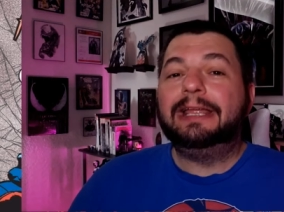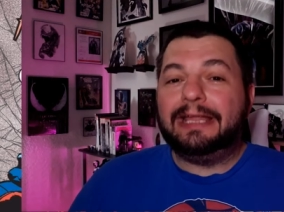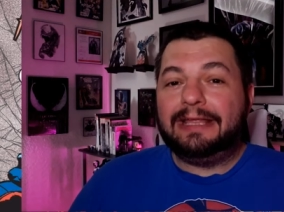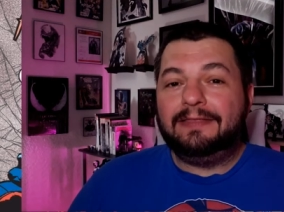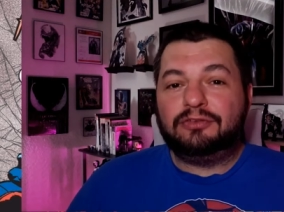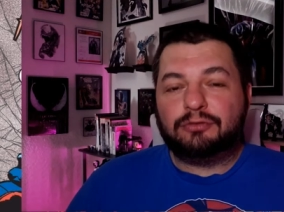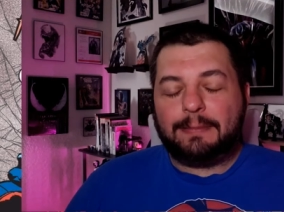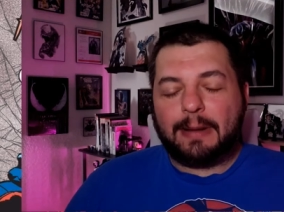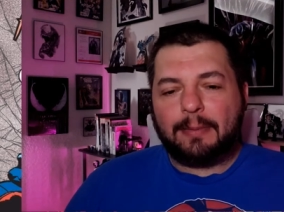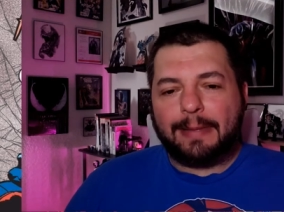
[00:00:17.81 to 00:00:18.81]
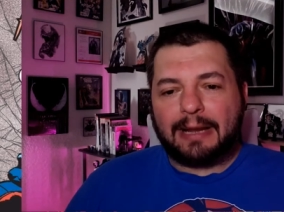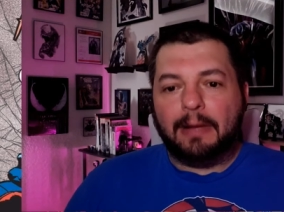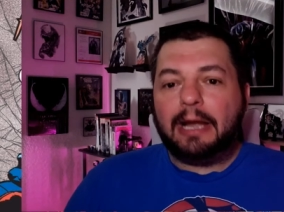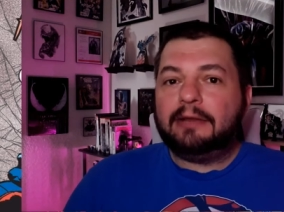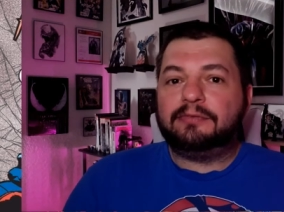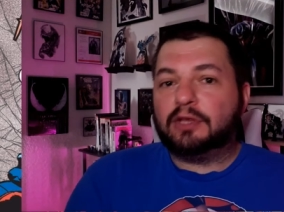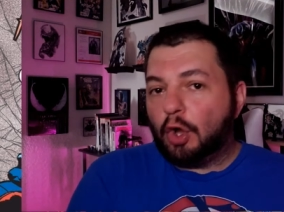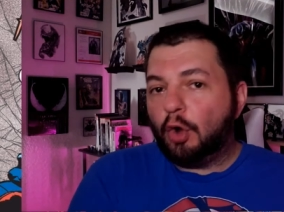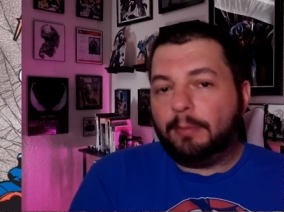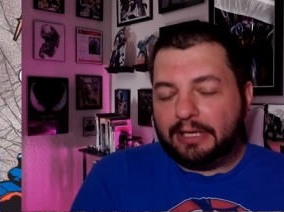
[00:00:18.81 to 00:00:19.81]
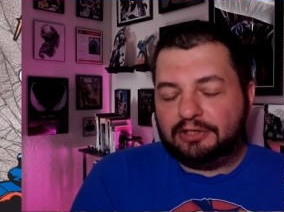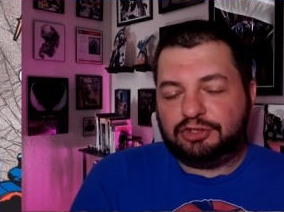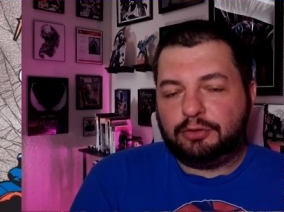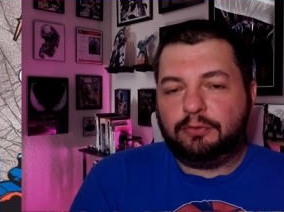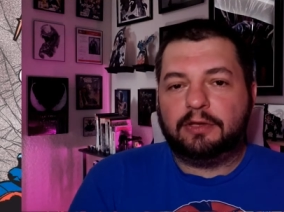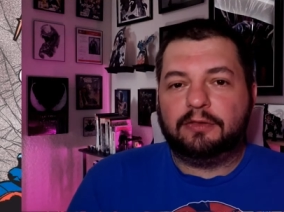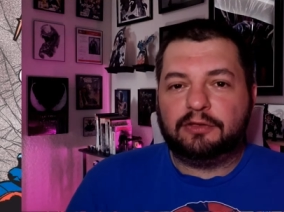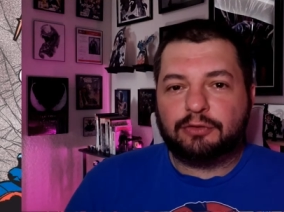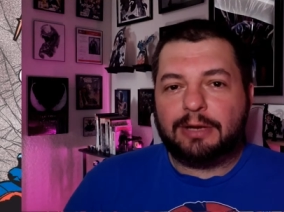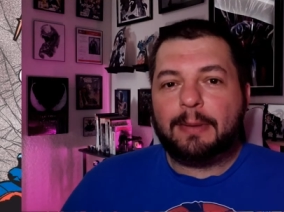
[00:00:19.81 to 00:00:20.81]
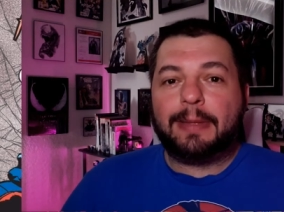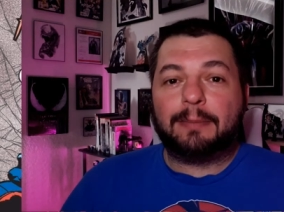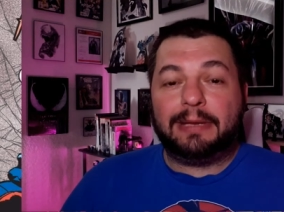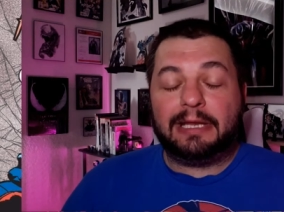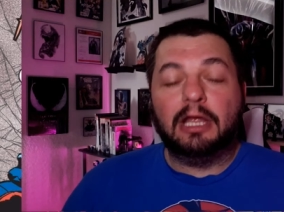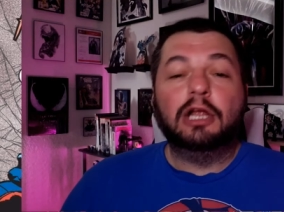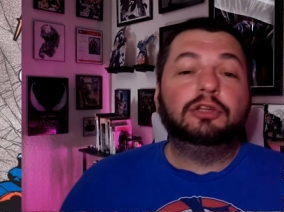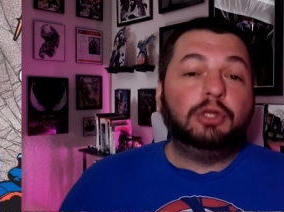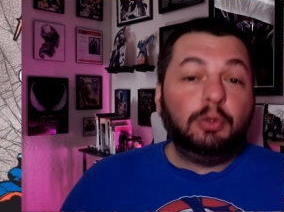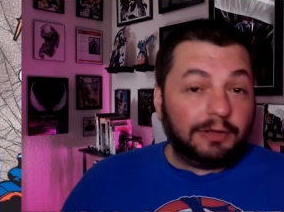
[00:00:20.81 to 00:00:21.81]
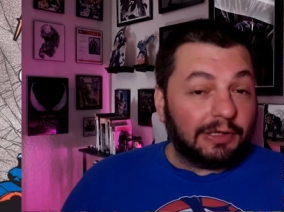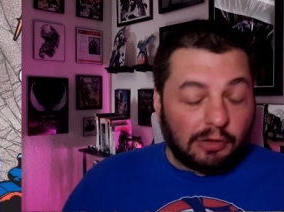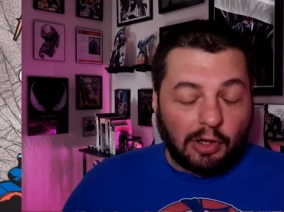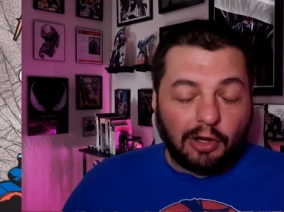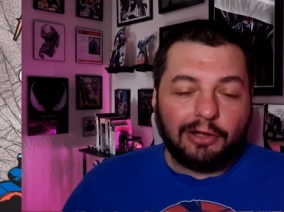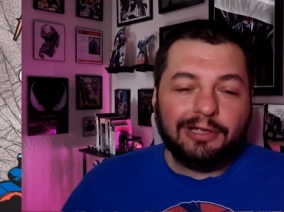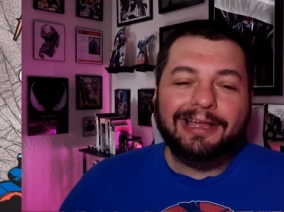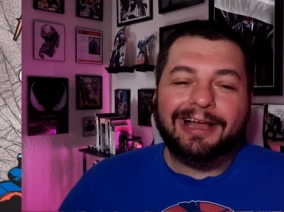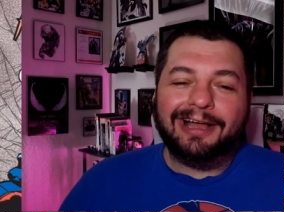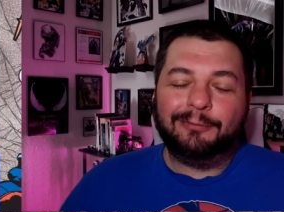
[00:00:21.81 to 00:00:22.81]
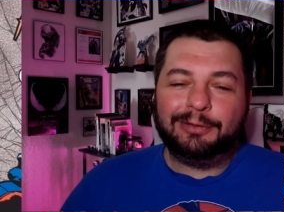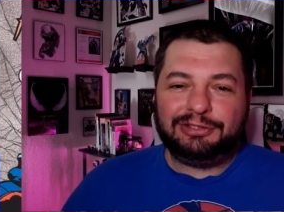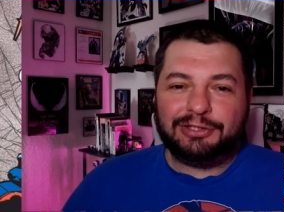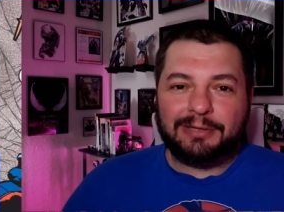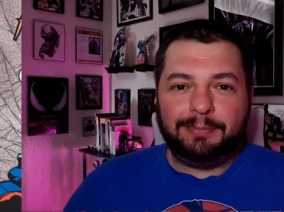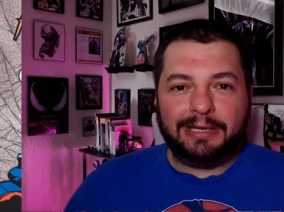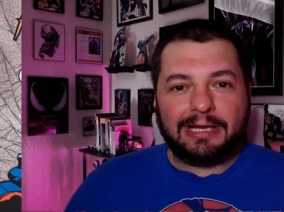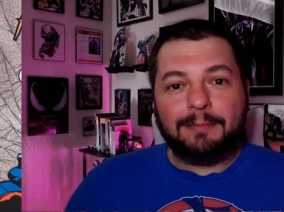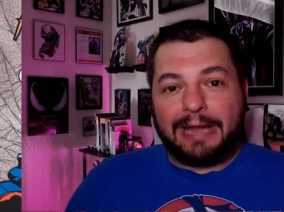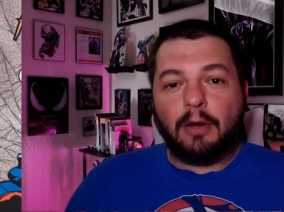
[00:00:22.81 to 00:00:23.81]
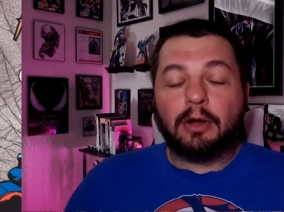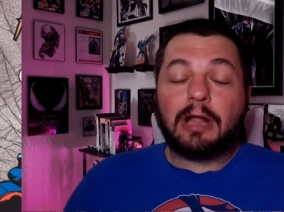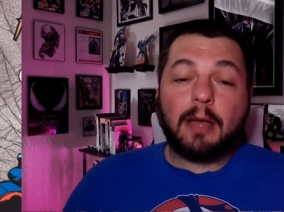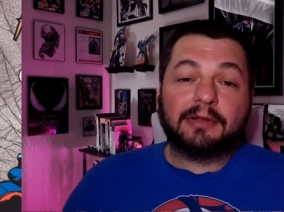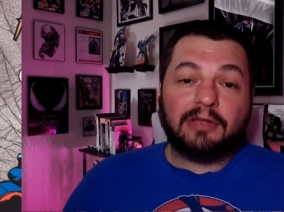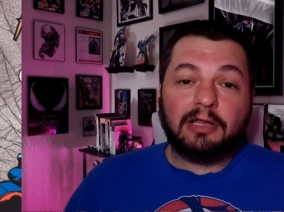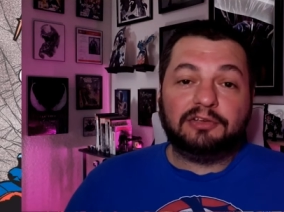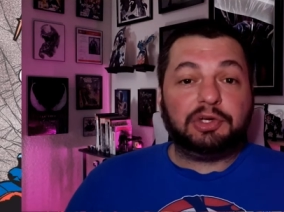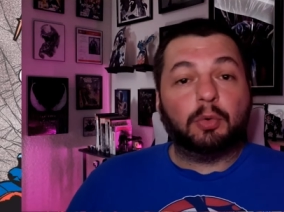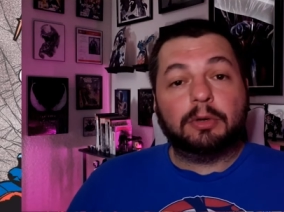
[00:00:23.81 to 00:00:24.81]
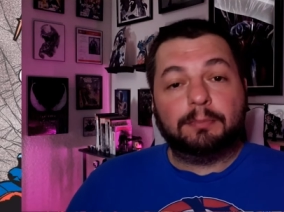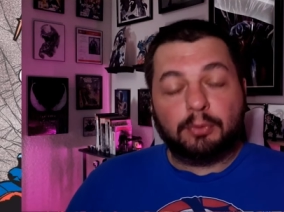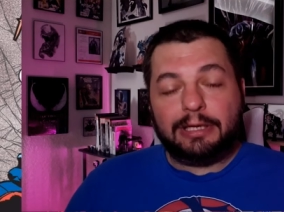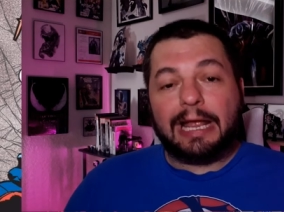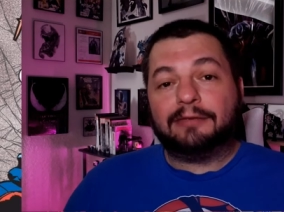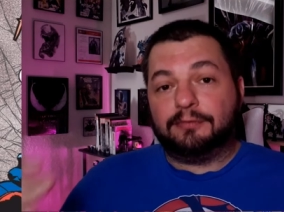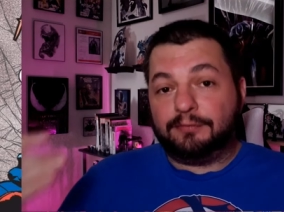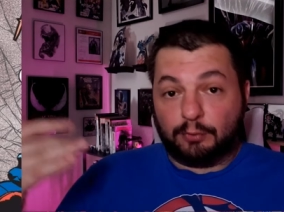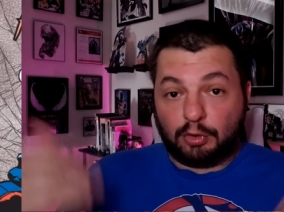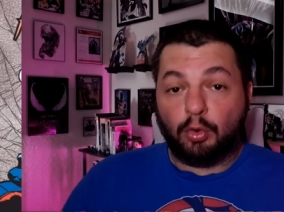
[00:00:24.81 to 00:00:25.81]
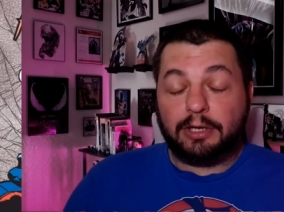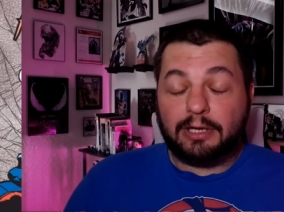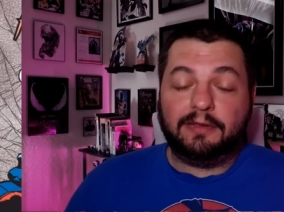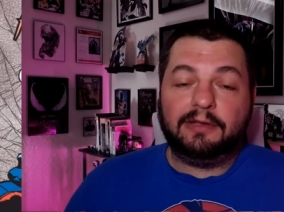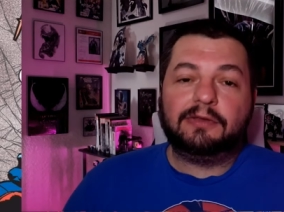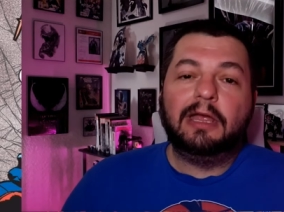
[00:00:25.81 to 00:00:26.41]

in this trade paperback, minus the Koba issue, the, the trade paperback being Tooth and Claw, uh, which you can pick up now on Comixology or in print as of the recording of this,